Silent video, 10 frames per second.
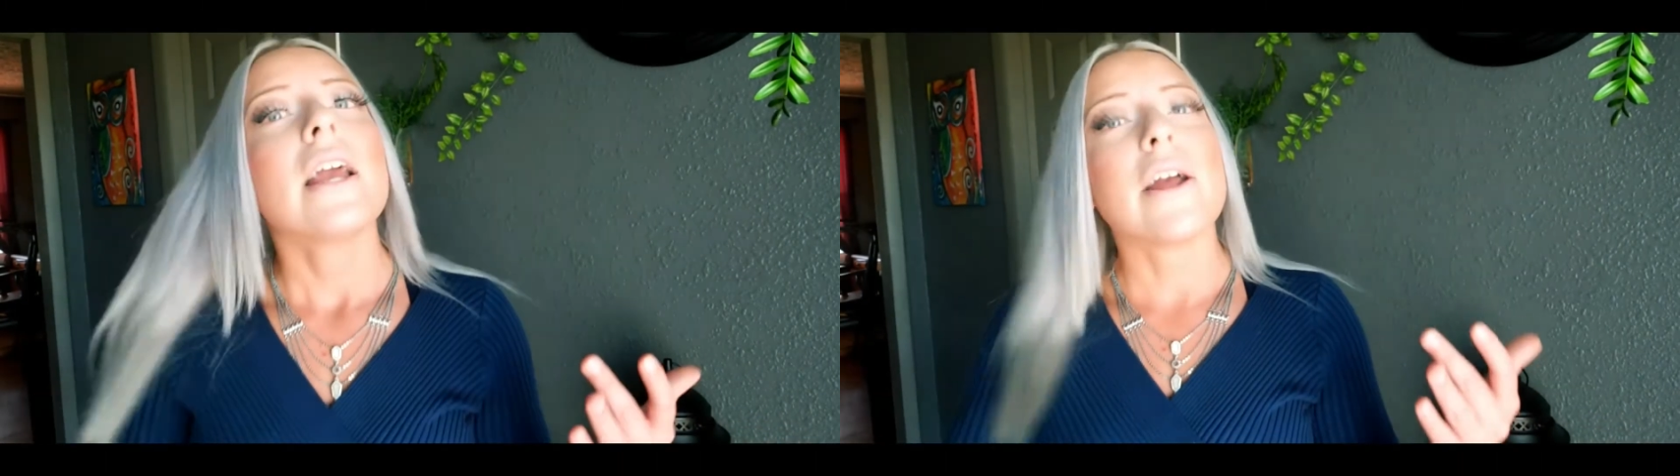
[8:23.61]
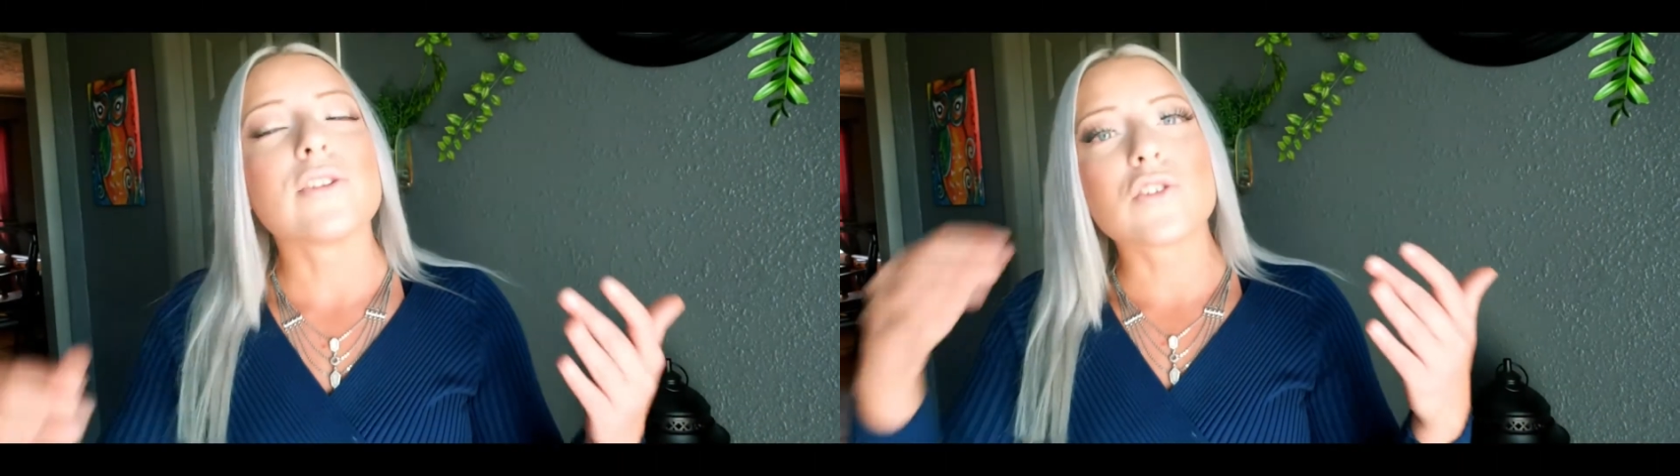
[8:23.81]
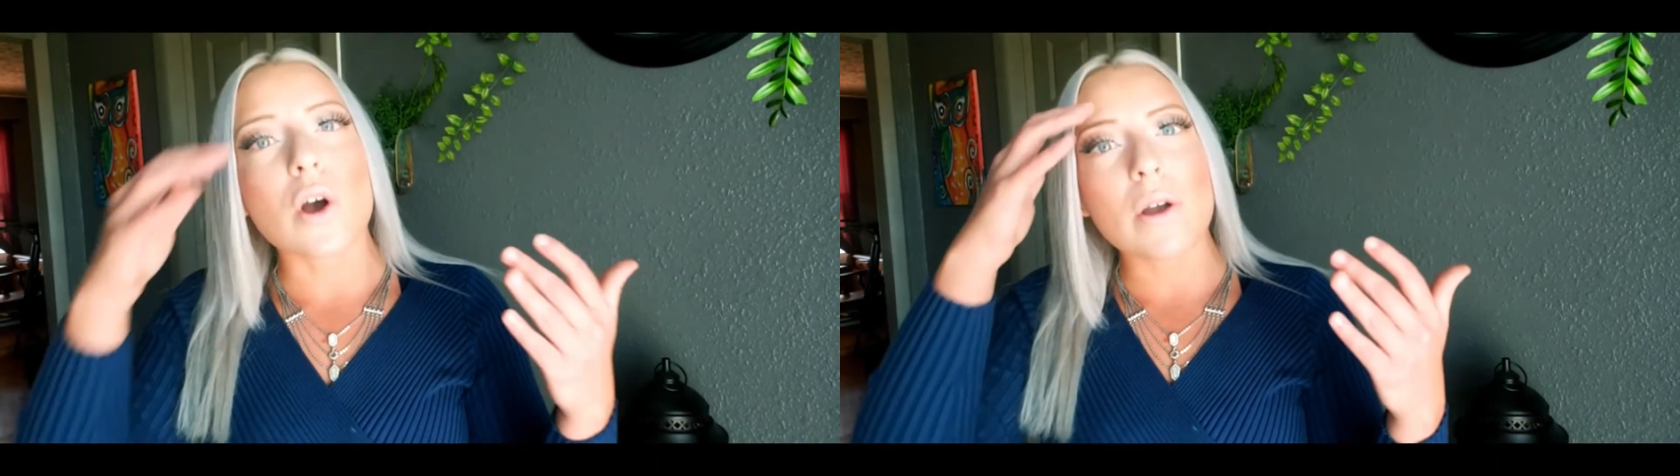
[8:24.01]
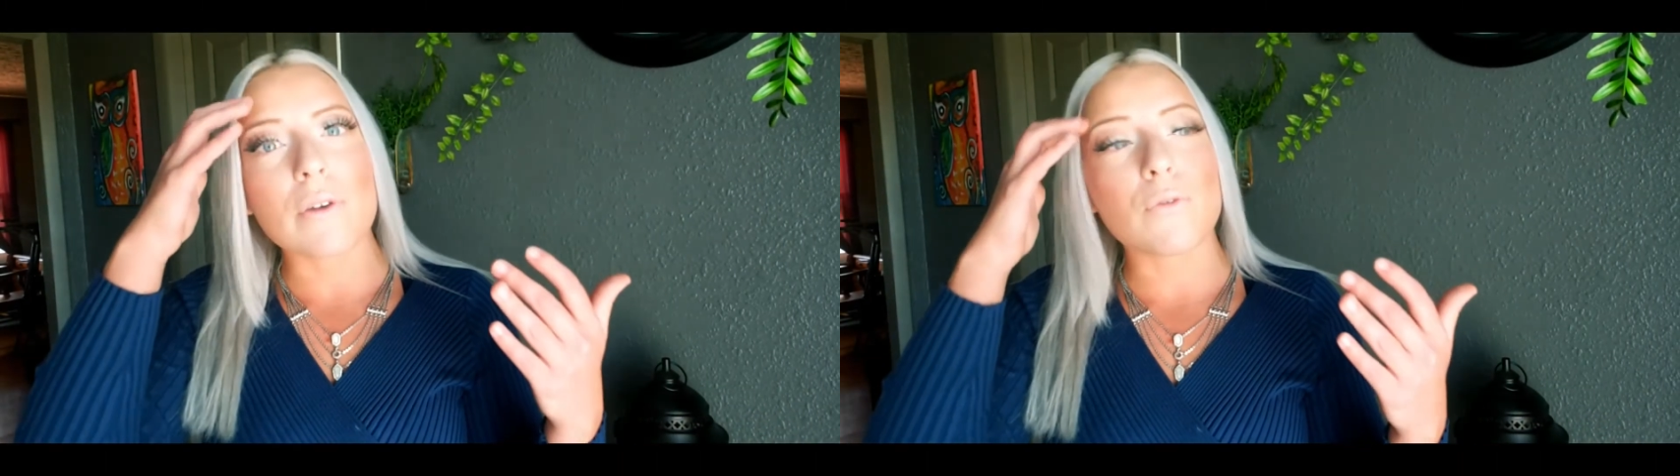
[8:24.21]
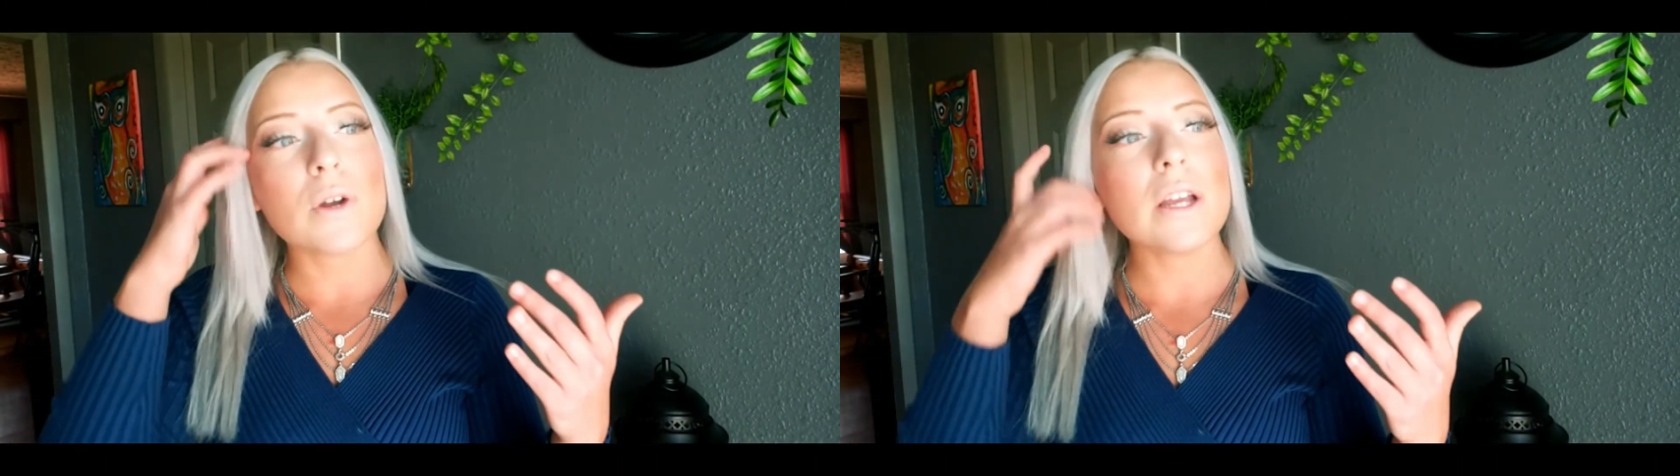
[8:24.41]
And so
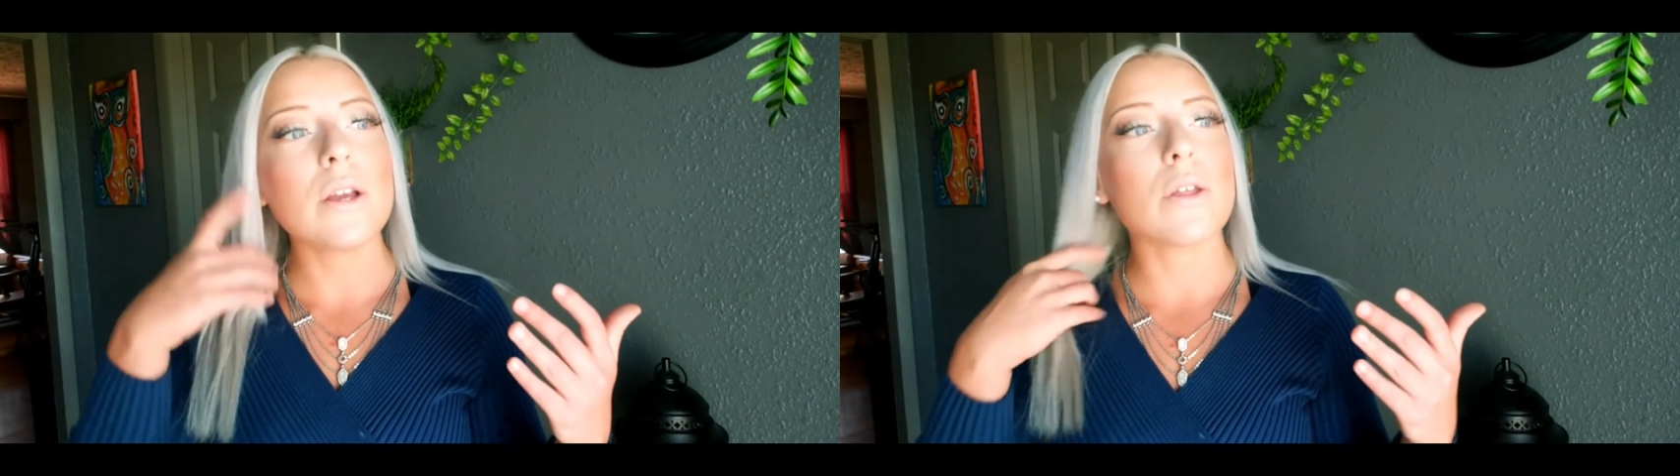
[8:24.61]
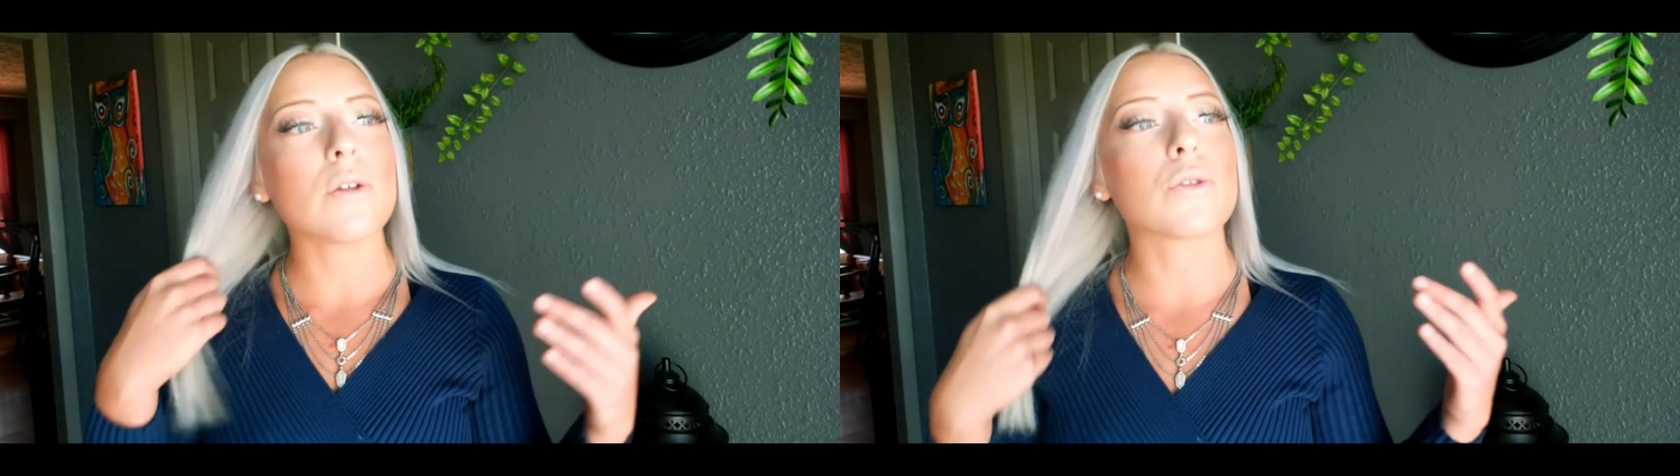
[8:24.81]
if we